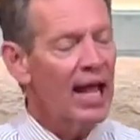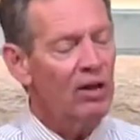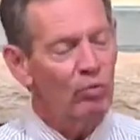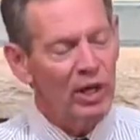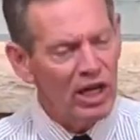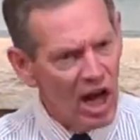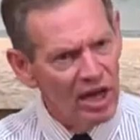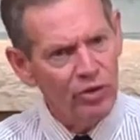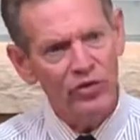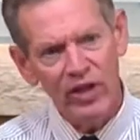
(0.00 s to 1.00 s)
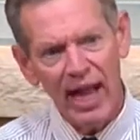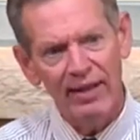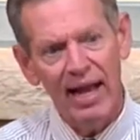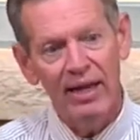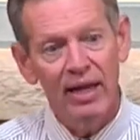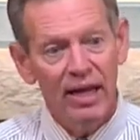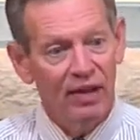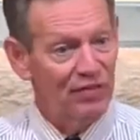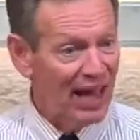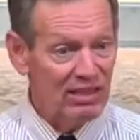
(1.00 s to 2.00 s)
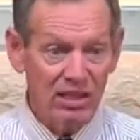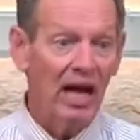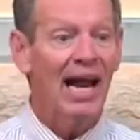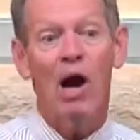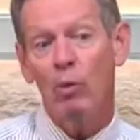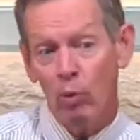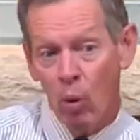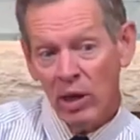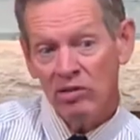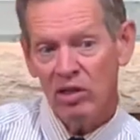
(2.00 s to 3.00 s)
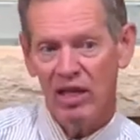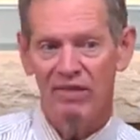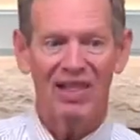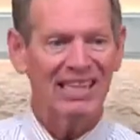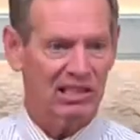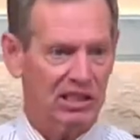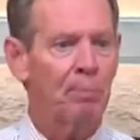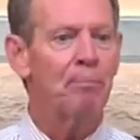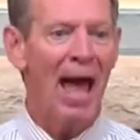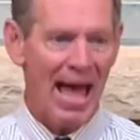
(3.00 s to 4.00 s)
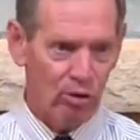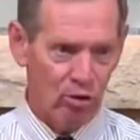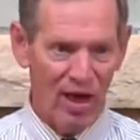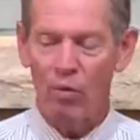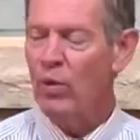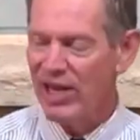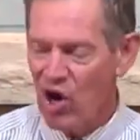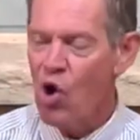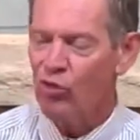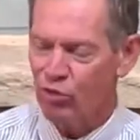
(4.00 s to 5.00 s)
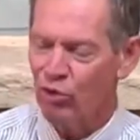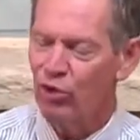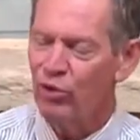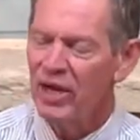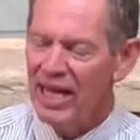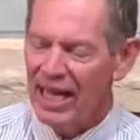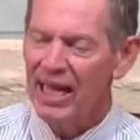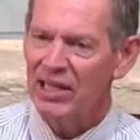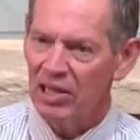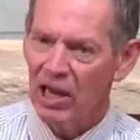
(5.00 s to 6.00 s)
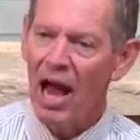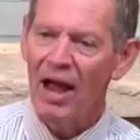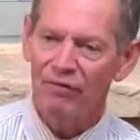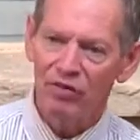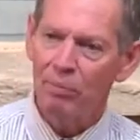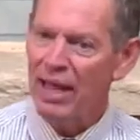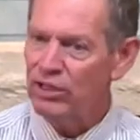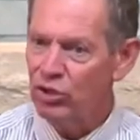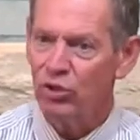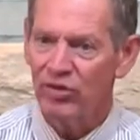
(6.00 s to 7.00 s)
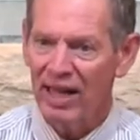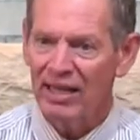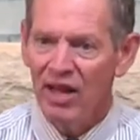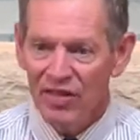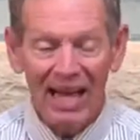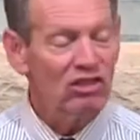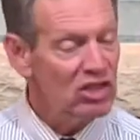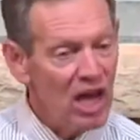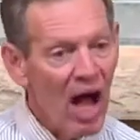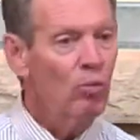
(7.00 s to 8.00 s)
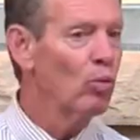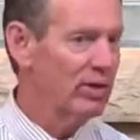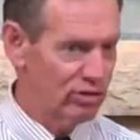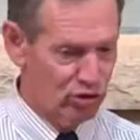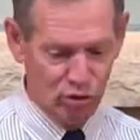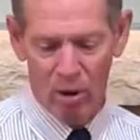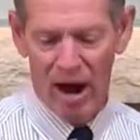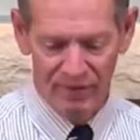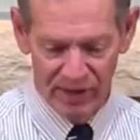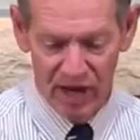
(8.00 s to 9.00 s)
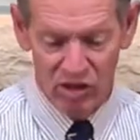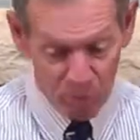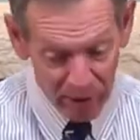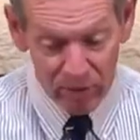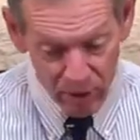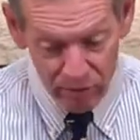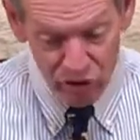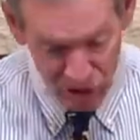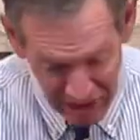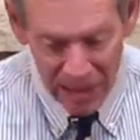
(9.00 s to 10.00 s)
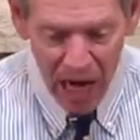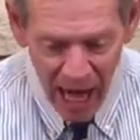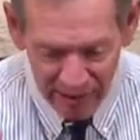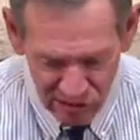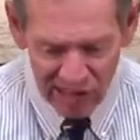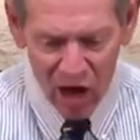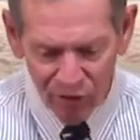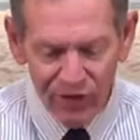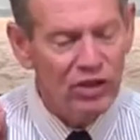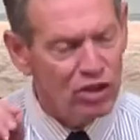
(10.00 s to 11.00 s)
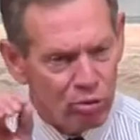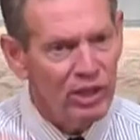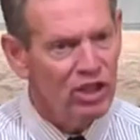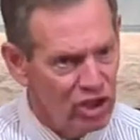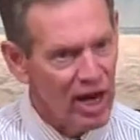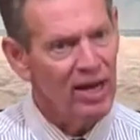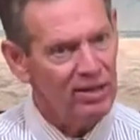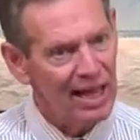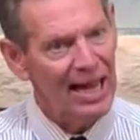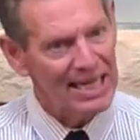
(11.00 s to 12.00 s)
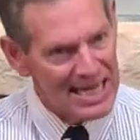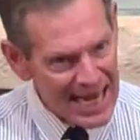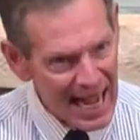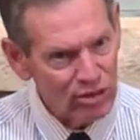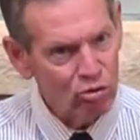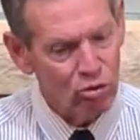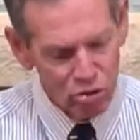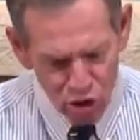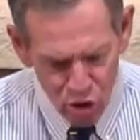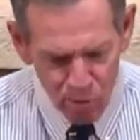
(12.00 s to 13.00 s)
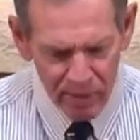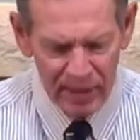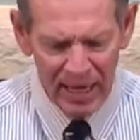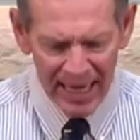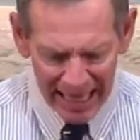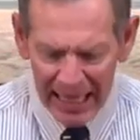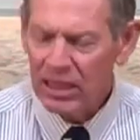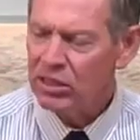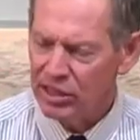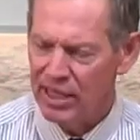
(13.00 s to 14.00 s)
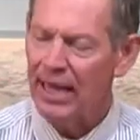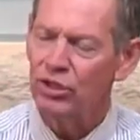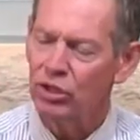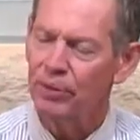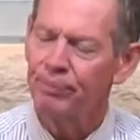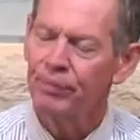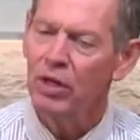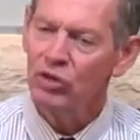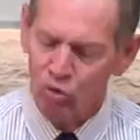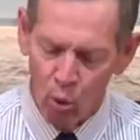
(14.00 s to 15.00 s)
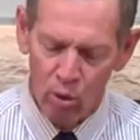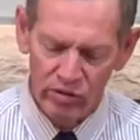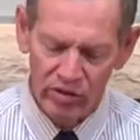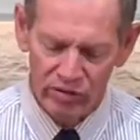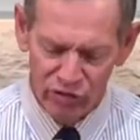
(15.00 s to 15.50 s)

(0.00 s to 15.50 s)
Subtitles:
And we understand that if that's not how we want to live, that's the battle that we go through in life to make sure that that's not what's driving us. But to deny self is to reject that natural human inclination towards